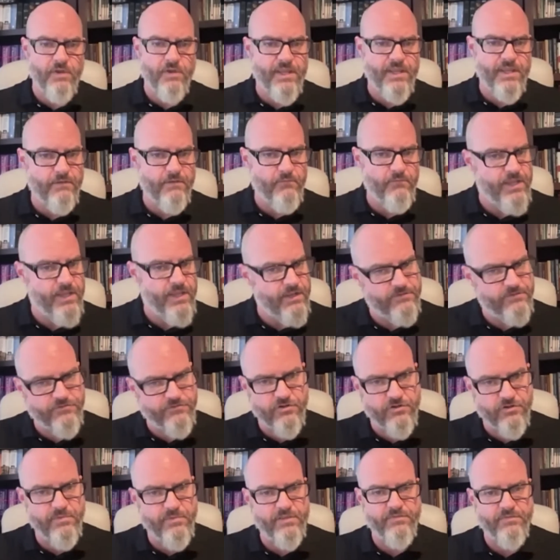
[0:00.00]
we can we can
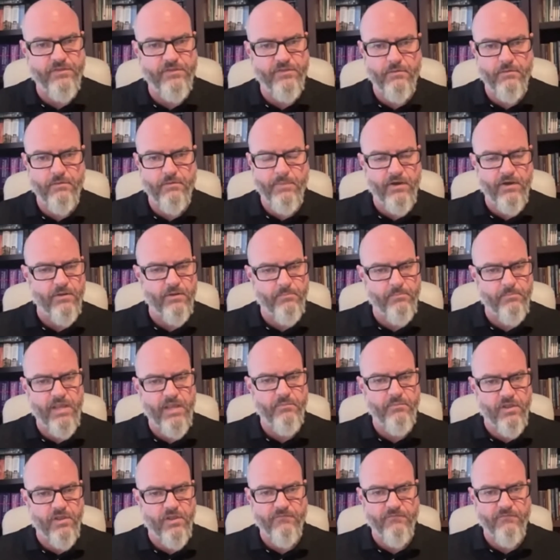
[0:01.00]
attribute the american
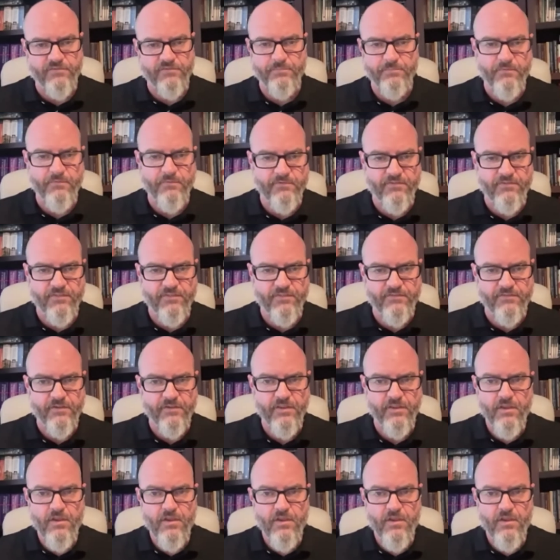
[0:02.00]
bible conference movement to this